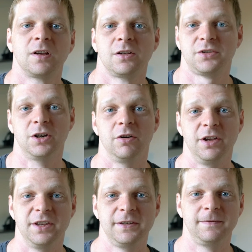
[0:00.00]
So
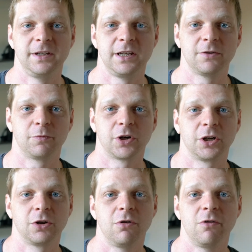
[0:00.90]
in this video we're going to
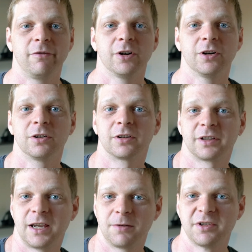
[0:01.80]
go over
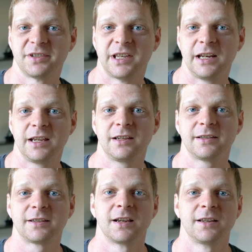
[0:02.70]
camera
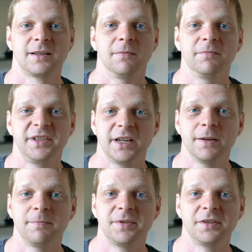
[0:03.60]
settings, some
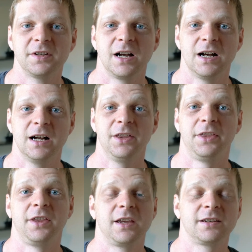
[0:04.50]
tips,
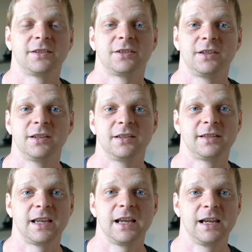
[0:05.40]
things to
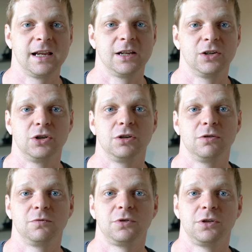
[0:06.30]
say and
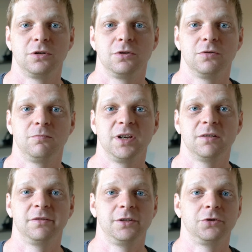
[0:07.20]
do to be
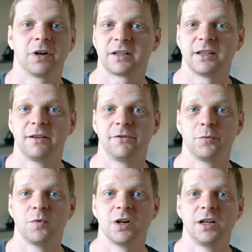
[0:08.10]
able to direct
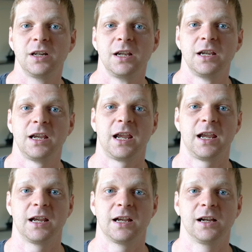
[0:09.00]
everyone
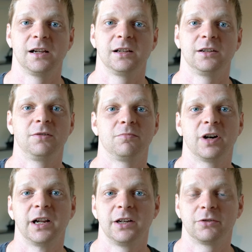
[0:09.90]
and the
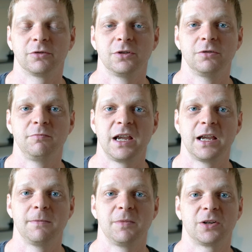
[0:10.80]
bride and groom
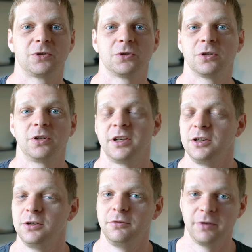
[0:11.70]
and make sure that
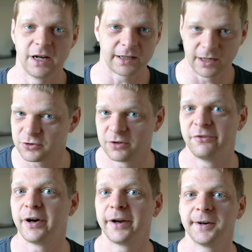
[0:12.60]
you do not catch on
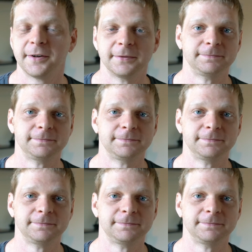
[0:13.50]
fire.